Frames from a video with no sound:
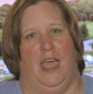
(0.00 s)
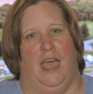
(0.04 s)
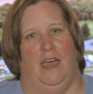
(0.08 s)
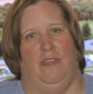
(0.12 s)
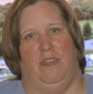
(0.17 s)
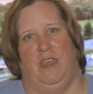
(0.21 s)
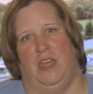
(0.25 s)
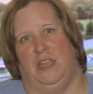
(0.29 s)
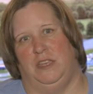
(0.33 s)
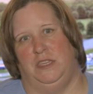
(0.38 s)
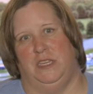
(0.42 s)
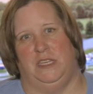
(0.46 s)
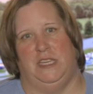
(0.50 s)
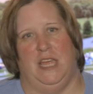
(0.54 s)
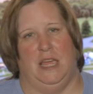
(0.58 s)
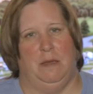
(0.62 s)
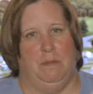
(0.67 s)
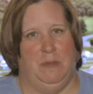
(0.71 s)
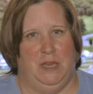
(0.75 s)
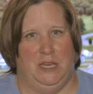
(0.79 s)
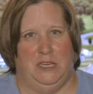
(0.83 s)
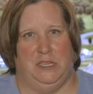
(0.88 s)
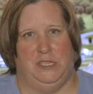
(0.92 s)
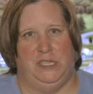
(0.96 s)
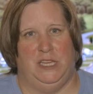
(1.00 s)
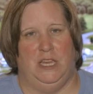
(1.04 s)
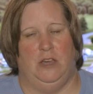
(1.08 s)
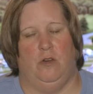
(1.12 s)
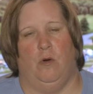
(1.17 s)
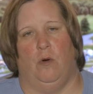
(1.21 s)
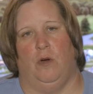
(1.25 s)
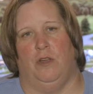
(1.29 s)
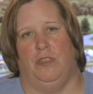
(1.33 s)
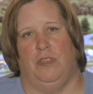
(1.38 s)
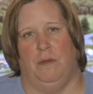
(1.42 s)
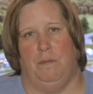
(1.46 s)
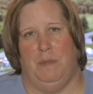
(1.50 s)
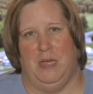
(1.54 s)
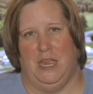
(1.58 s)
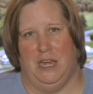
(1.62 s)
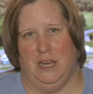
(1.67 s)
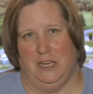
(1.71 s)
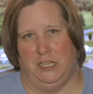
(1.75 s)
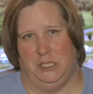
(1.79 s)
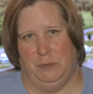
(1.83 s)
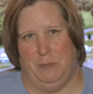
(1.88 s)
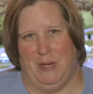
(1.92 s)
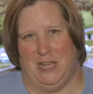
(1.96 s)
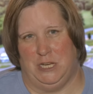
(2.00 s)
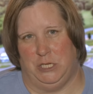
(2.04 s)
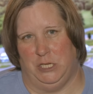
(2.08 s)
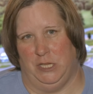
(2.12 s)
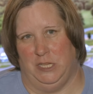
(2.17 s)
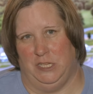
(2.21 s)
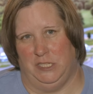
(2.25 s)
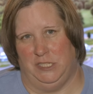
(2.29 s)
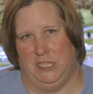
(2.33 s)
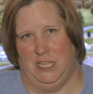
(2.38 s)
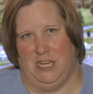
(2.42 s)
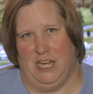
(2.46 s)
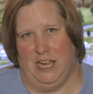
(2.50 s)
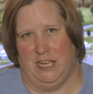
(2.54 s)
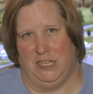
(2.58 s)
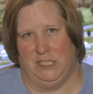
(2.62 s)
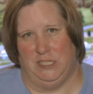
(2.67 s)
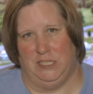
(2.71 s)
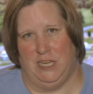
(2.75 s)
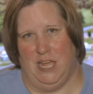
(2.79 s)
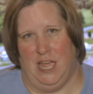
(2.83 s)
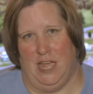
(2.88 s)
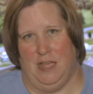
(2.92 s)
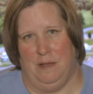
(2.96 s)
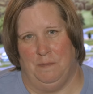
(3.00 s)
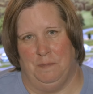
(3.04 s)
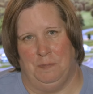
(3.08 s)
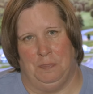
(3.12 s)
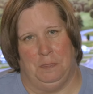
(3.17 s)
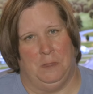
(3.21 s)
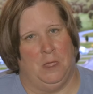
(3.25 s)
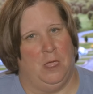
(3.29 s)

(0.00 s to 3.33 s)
and then to take me to see an orthopedic specialist the next day.